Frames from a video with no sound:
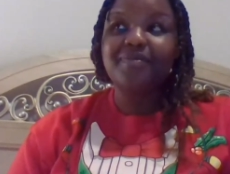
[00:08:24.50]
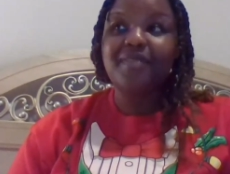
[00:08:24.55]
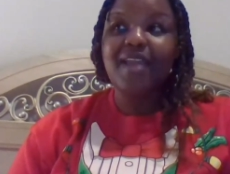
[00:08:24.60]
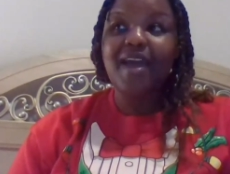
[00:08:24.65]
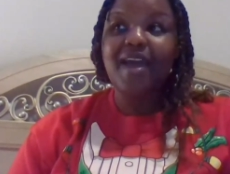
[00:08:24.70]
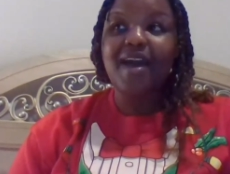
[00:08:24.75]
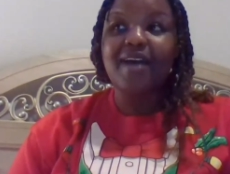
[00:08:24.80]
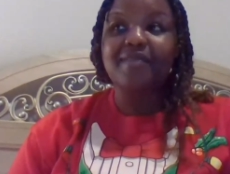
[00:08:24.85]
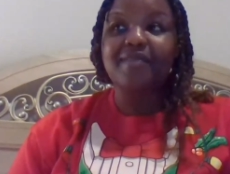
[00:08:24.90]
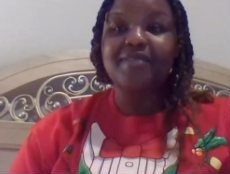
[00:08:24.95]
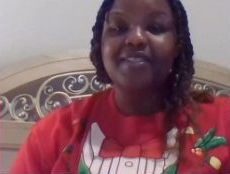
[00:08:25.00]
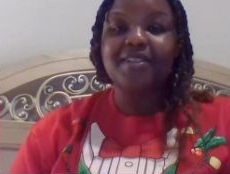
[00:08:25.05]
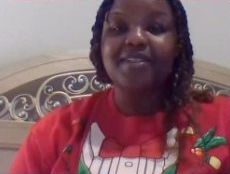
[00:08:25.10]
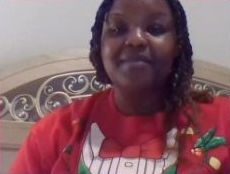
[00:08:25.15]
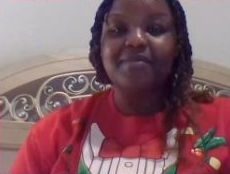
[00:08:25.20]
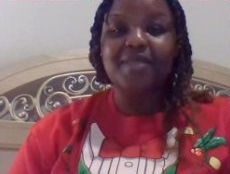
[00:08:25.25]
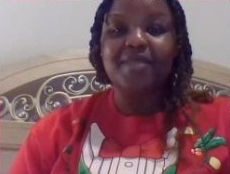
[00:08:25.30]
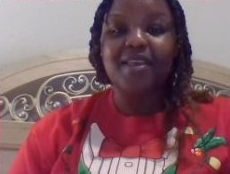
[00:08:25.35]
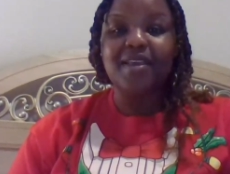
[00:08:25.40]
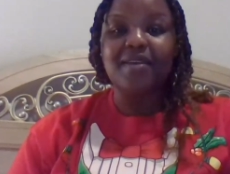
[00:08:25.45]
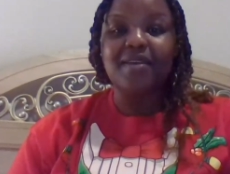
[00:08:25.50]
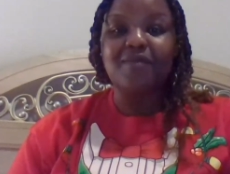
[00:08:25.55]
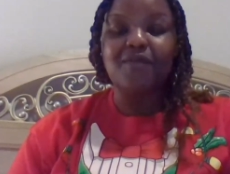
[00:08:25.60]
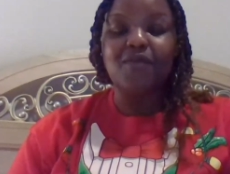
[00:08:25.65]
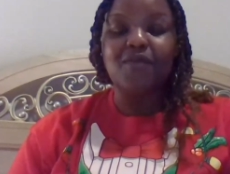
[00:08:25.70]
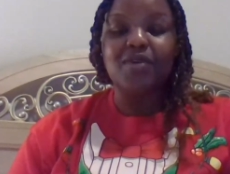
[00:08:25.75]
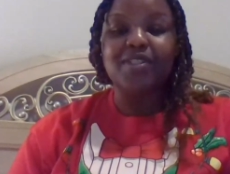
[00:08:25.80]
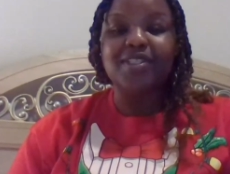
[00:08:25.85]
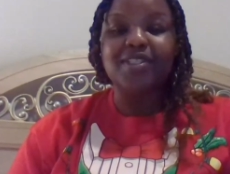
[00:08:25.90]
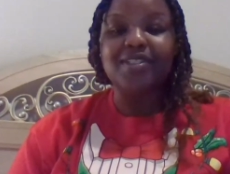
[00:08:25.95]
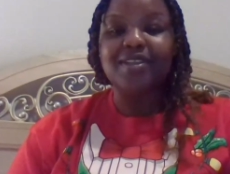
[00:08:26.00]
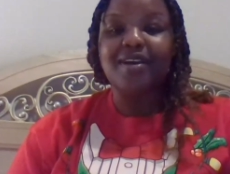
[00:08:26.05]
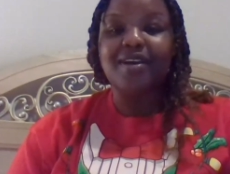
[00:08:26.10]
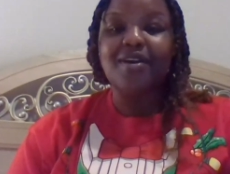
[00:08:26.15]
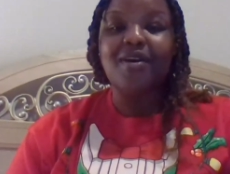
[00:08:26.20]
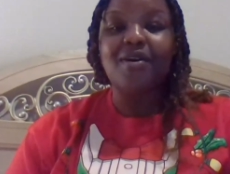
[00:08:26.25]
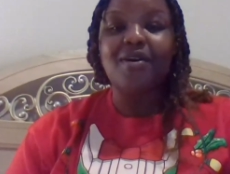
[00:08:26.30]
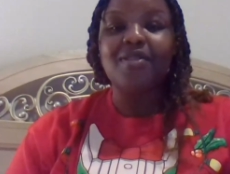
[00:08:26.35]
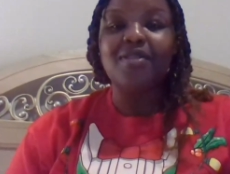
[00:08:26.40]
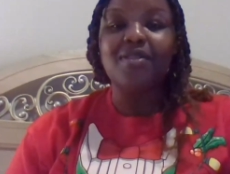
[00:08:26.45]
have something enforced. It's
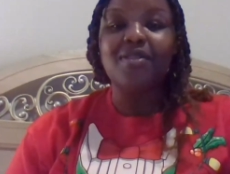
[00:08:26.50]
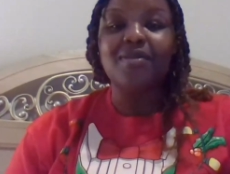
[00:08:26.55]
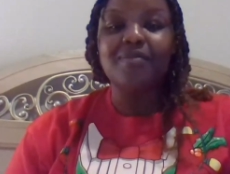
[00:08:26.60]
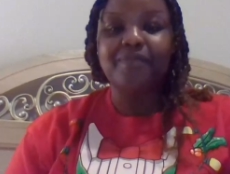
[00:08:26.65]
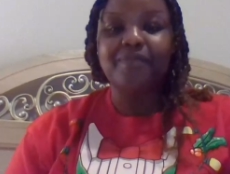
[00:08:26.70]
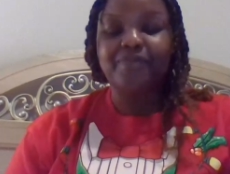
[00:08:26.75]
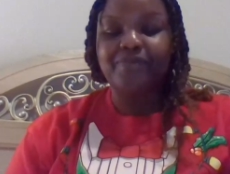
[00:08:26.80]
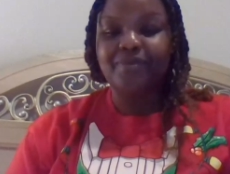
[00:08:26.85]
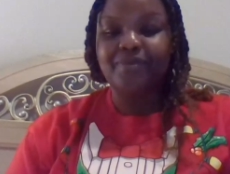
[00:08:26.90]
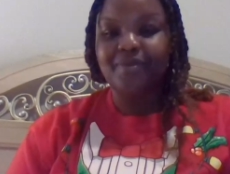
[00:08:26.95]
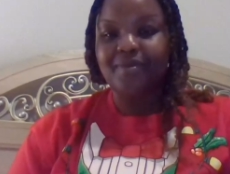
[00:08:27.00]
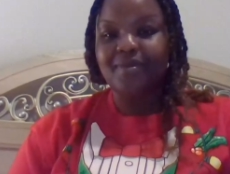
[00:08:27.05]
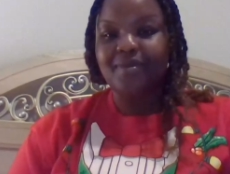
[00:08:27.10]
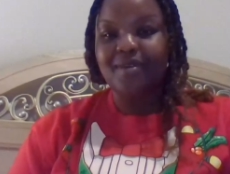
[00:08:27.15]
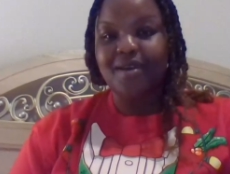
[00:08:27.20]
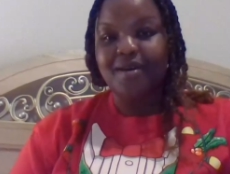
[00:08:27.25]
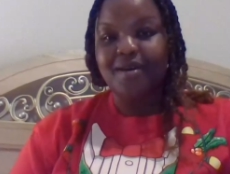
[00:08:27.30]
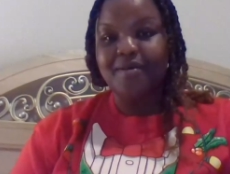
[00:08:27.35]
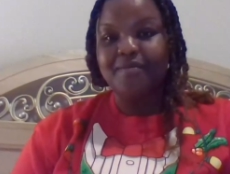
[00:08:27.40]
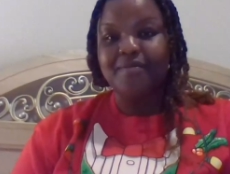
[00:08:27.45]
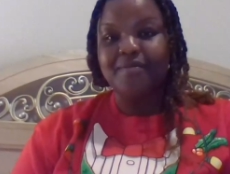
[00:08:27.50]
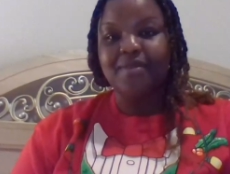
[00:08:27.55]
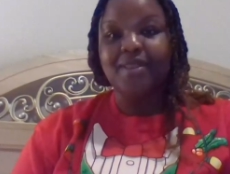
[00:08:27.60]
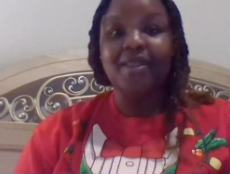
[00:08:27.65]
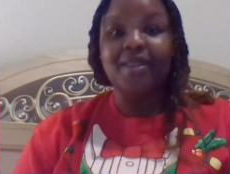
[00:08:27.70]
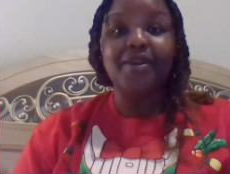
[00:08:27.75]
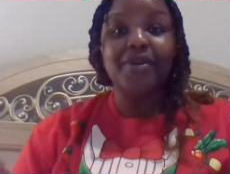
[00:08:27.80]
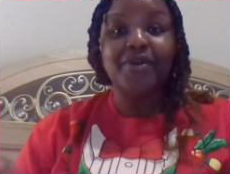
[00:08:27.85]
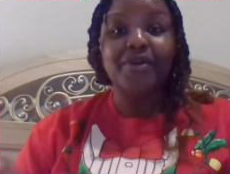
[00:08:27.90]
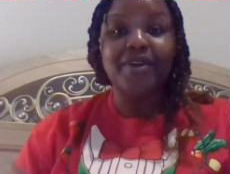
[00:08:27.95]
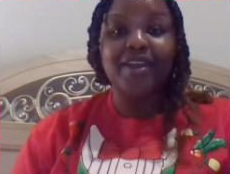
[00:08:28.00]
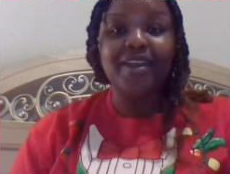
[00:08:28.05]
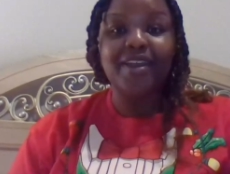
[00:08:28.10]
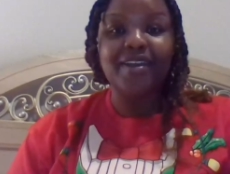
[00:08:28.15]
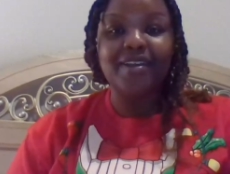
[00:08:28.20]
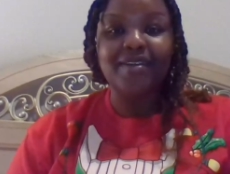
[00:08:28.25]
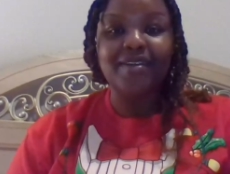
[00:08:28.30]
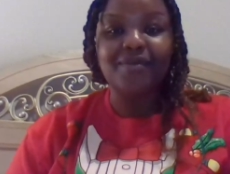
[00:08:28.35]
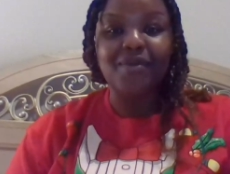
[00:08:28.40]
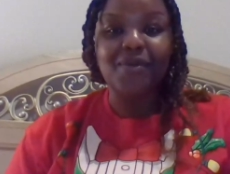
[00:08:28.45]
not called um,
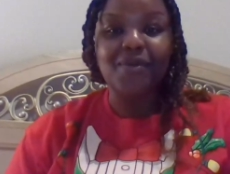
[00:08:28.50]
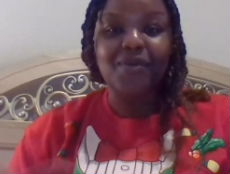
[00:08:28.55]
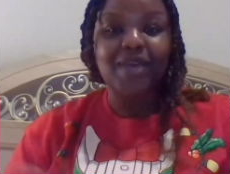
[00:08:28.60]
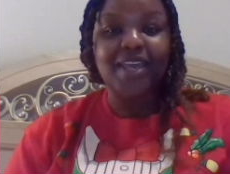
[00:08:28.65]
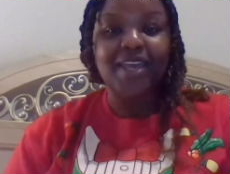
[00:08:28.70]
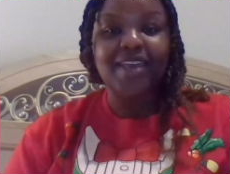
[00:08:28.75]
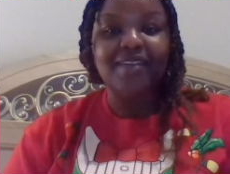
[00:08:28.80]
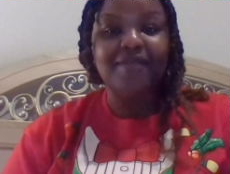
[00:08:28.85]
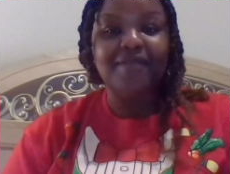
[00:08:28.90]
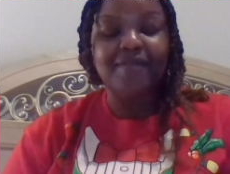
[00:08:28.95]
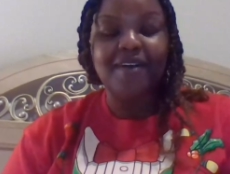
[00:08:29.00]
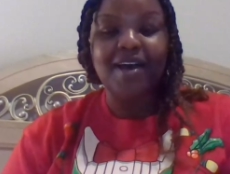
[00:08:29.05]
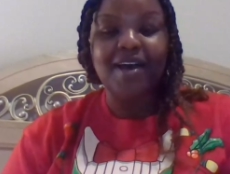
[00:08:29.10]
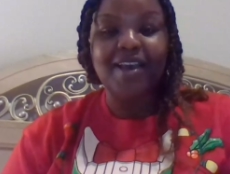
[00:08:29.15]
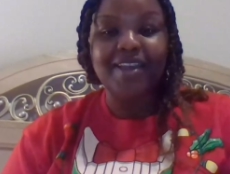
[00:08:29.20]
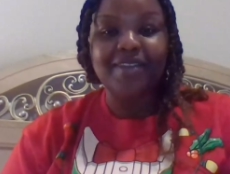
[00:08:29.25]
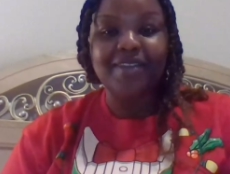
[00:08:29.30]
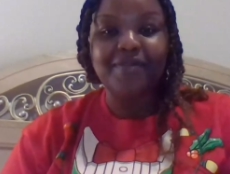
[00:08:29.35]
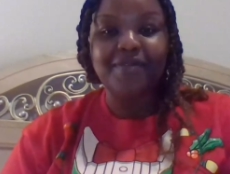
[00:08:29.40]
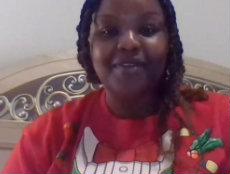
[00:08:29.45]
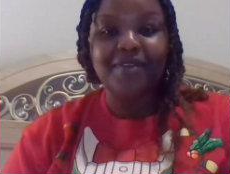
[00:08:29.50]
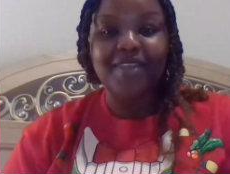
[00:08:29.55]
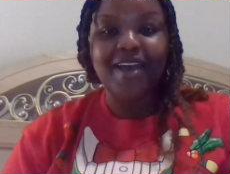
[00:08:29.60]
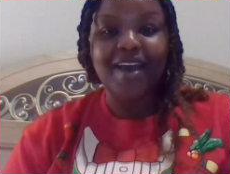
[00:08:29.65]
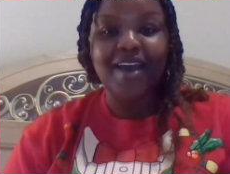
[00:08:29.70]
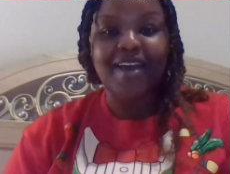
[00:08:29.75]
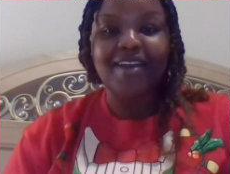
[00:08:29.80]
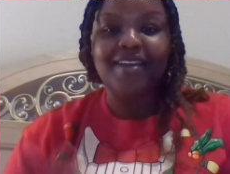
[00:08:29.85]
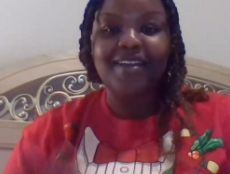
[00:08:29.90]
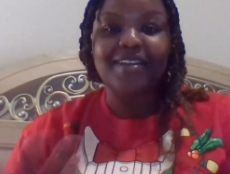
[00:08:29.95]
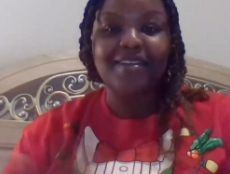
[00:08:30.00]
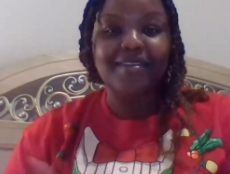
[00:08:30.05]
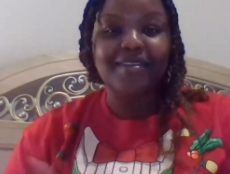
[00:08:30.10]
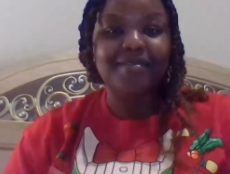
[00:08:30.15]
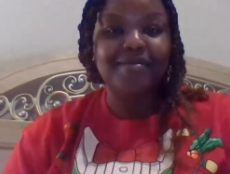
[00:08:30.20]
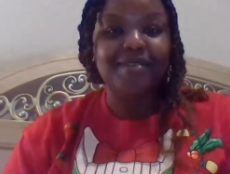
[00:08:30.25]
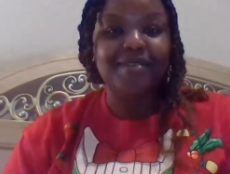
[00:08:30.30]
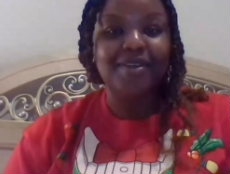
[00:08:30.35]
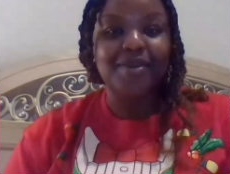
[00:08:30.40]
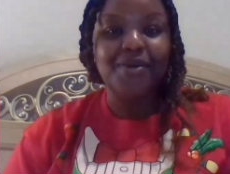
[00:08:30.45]
littering where we get fined for that and,
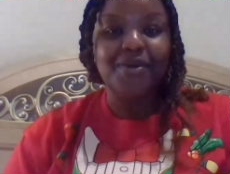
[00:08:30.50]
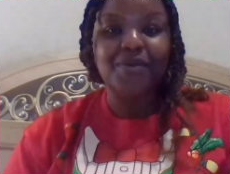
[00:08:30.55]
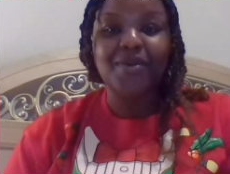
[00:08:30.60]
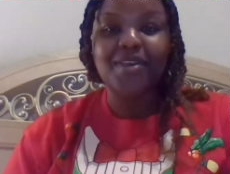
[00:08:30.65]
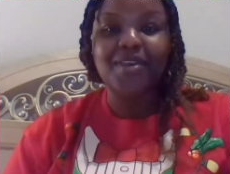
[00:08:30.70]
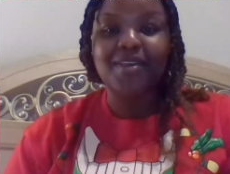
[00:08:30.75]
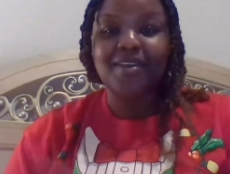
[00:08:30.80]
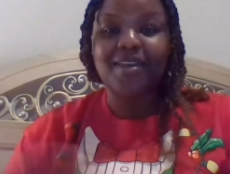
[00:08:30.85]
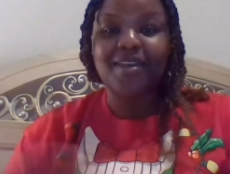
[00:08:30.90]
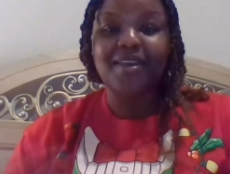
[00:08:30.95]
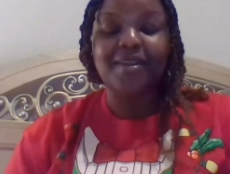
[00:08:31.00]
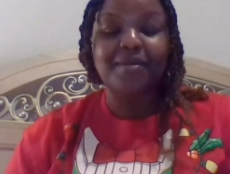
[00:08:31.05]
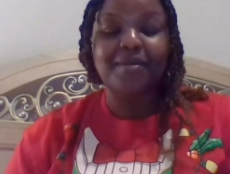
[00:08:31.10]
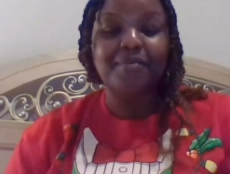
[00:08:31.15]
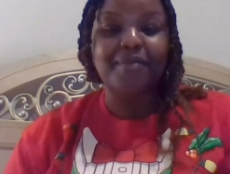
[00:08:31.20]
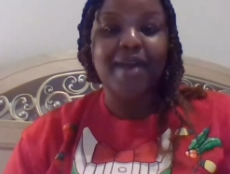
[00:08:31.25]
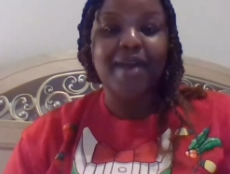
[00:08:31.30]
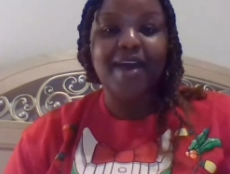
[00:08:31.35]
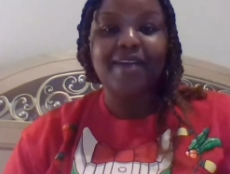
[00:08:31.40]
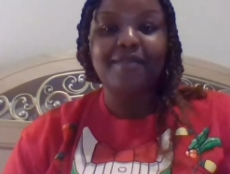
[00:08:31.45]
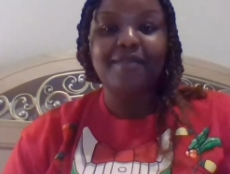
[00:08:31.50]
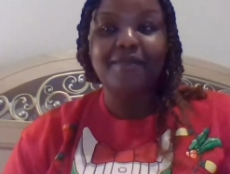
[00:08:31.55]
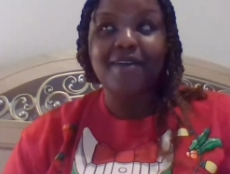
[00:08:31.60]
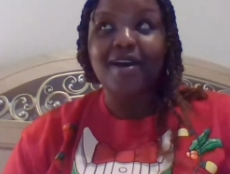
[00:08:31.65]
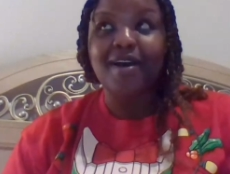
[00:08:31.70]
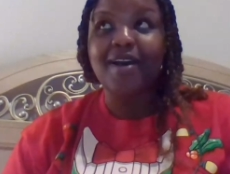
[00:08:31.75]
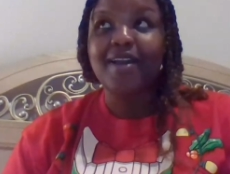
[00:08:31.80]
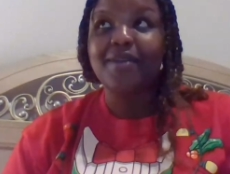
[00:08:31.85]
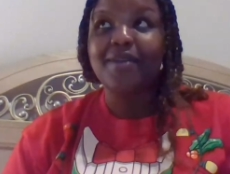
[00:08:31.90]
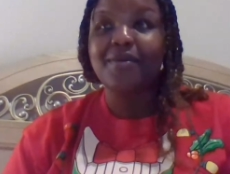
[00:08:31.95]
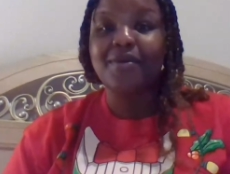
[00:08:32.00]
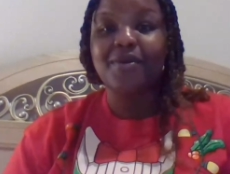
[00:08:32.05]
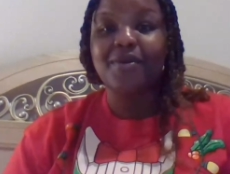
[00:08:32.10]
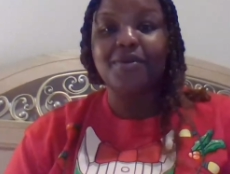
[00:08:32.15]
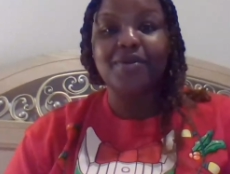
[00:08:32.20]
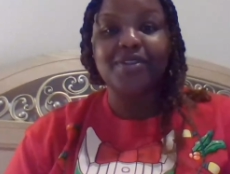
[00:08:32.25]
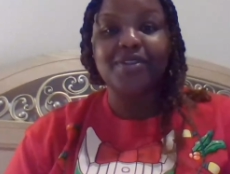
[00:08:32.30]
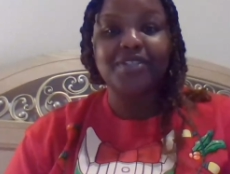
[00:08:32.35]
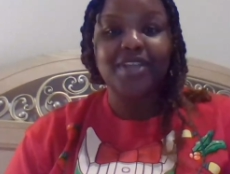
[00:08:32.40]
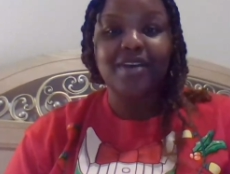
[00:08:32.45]
you know, can get a bad fine or
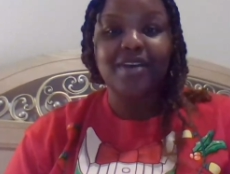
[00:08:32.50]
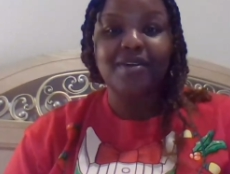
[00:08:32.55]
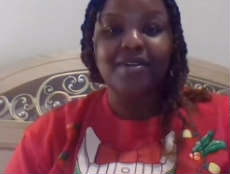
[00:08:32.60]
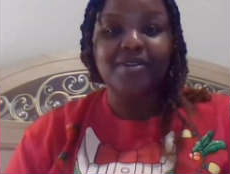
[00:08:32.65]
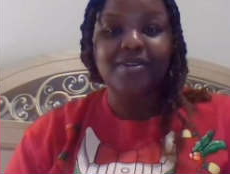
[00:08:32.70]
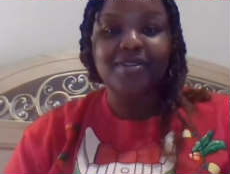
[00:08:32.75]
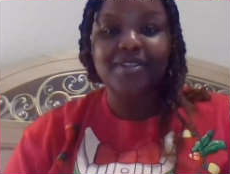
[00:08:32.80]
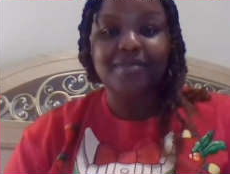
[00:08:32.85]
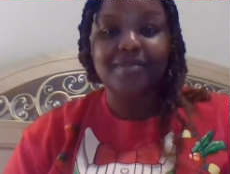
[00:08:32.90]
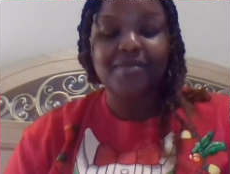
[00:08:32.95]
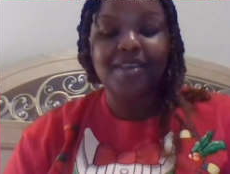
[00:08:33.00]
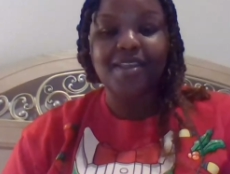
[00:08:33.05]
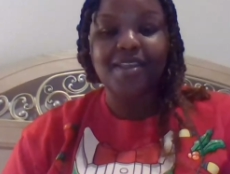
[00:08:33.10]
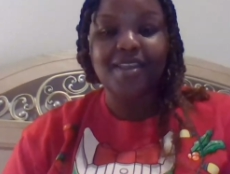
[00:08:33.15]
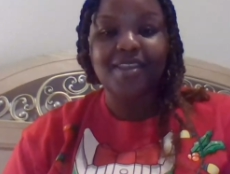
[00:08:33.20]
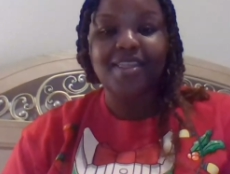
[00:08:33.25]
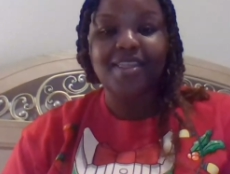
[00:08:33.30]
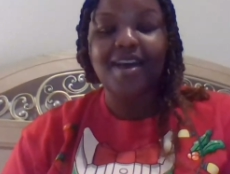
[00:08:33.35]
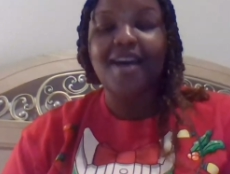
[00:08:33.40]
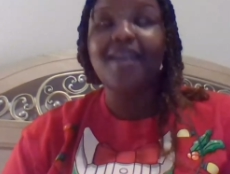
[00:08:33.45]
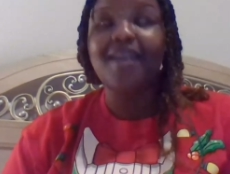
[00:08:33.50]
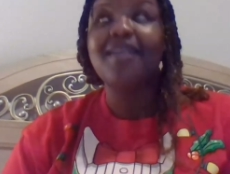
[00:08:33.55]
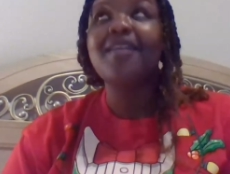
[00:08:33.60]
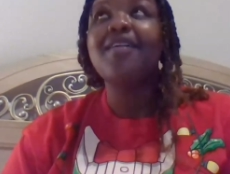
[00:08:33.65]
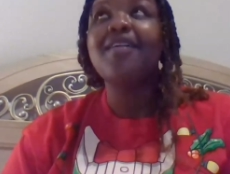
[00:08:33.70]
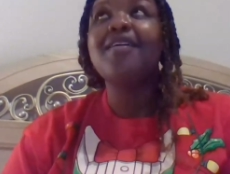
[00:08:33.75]
go to jail or something like that.